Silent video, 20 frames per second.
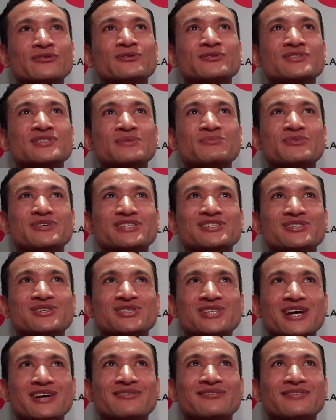through some
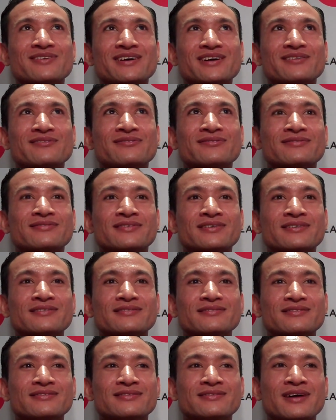research I've
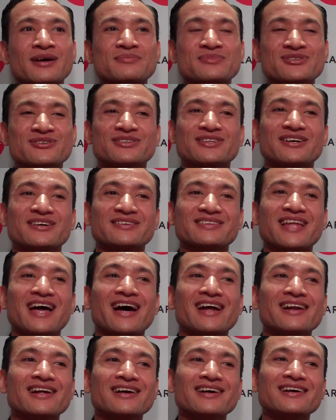come to learn
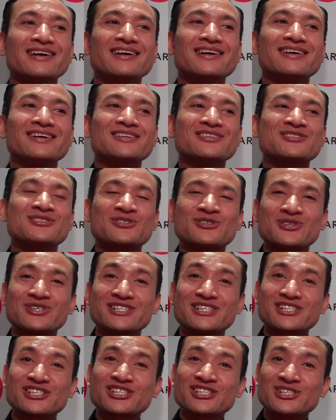that
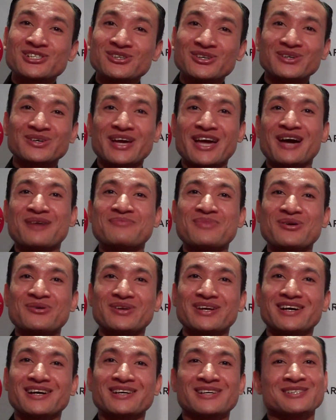traditional
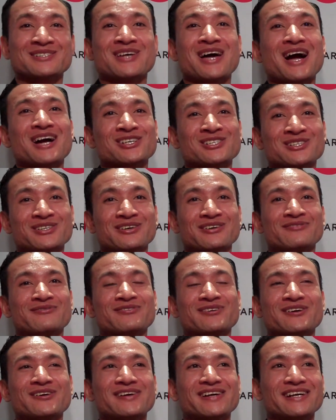Cambodia is actually a
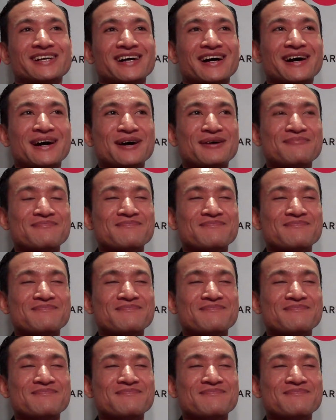very